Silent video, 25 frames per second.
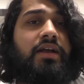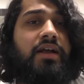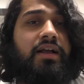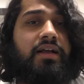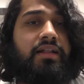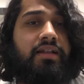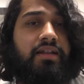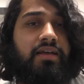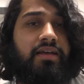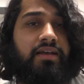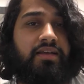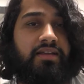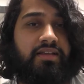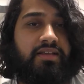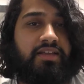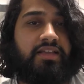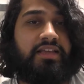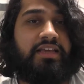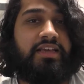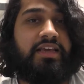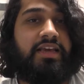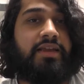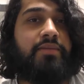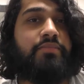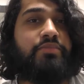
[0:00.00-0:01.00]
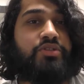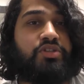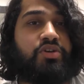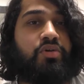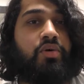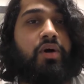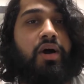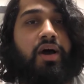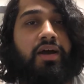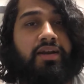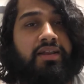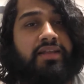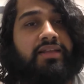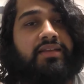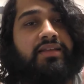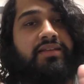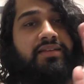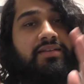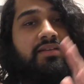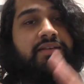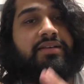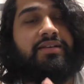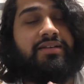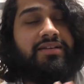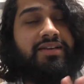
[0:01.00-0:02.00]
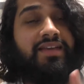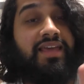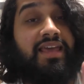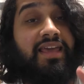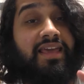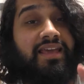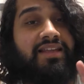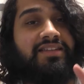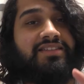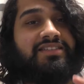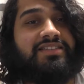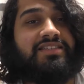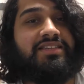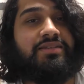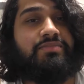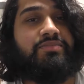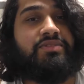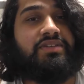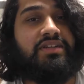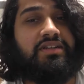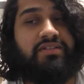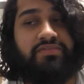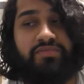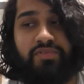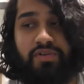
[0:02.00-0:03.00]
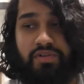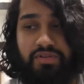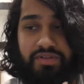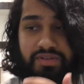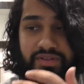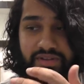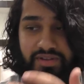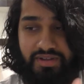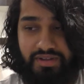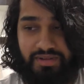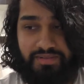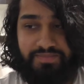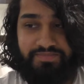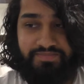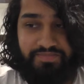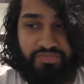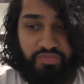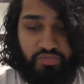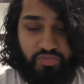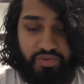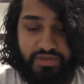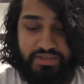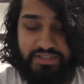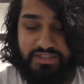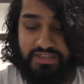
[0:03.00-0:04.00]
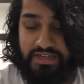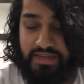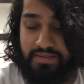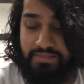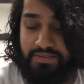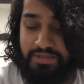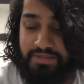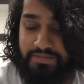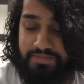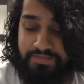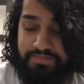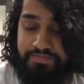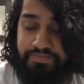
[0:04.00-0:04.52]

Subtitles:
Like, he hit him so hard he hits himself on the ring steps.